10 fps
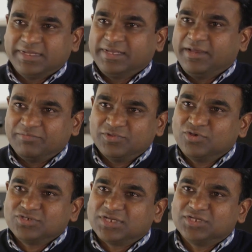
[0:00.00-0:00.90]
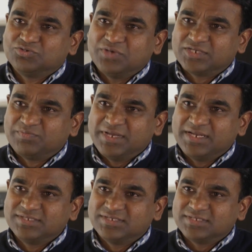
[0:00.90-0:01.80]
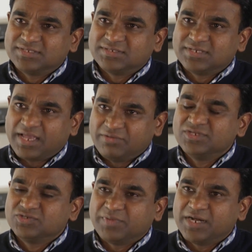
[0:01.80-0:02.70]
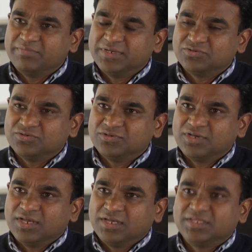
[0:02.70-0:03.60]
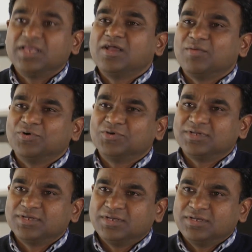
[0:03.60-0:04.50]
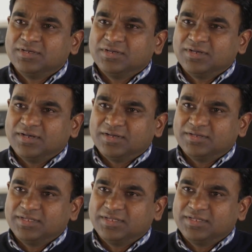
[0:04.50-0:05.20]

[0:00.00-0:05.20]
yeah, those are the two experiences have inspired me to think about uh,